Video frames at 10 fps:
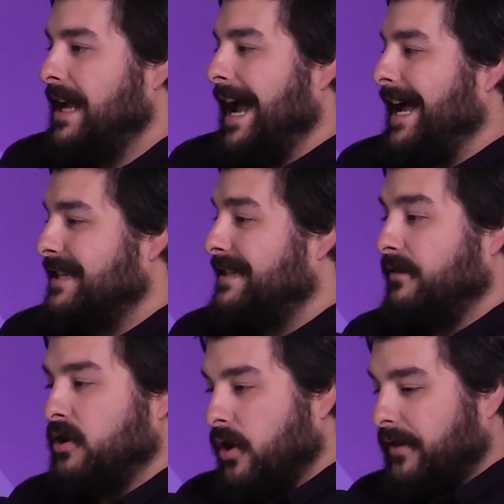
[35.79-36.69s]
And it's
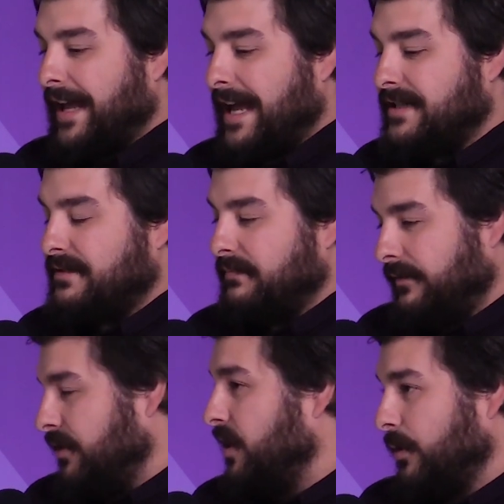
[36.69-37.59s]
definitely not the case
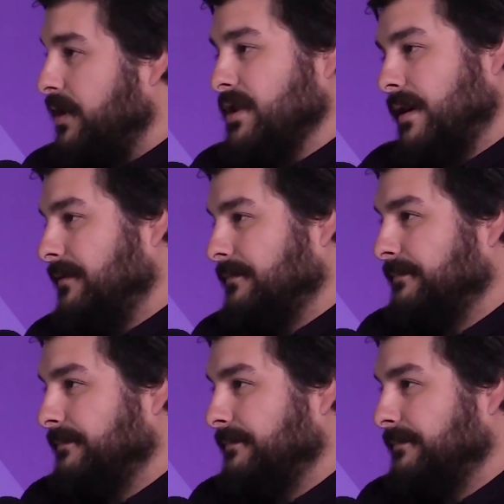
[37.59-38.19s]
if you know what you're doing.